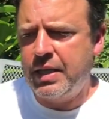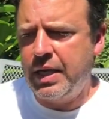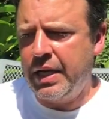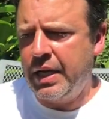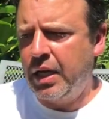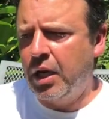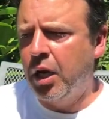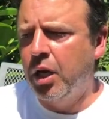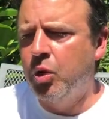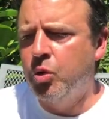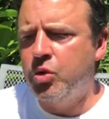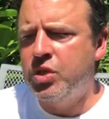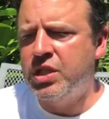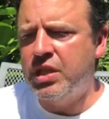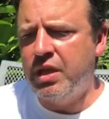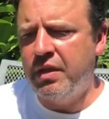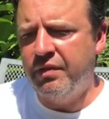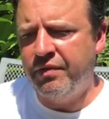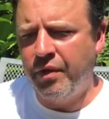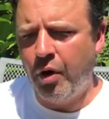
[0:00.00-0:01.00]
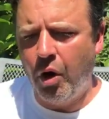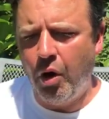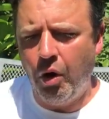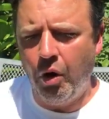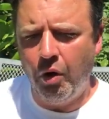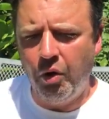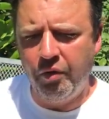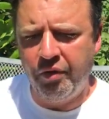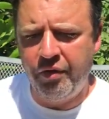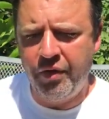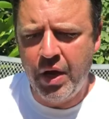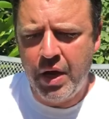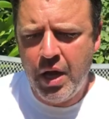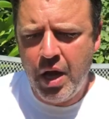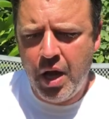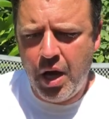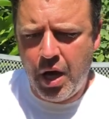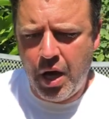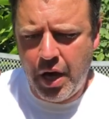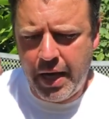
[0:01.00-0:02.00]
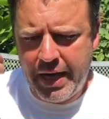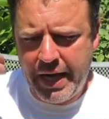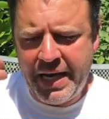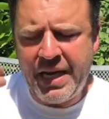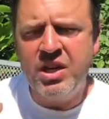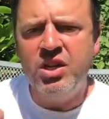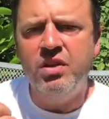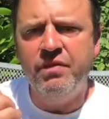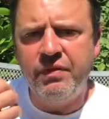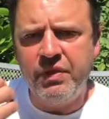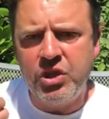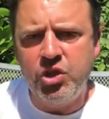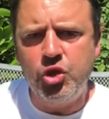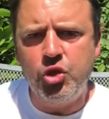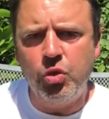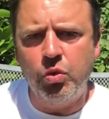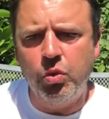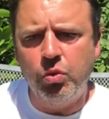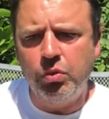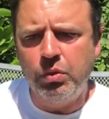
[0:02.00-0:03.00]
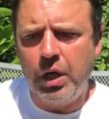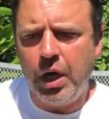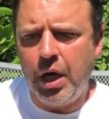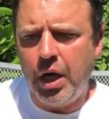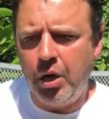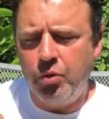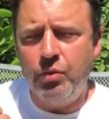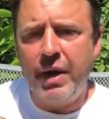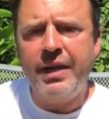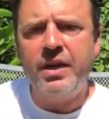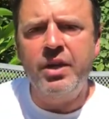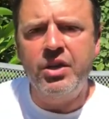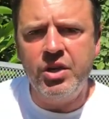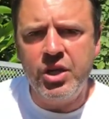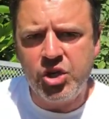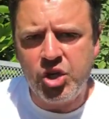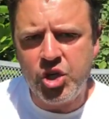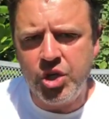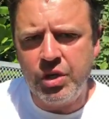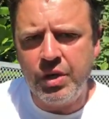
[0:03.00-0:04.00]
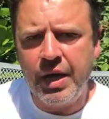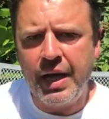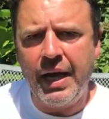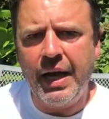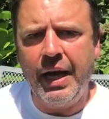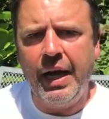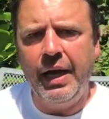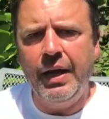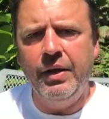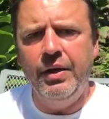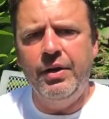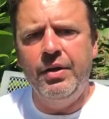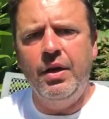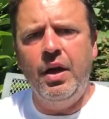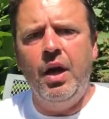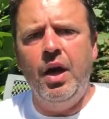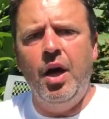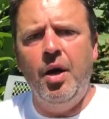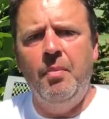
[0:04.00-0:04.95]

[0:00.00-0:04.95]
inclusive of individual recognition and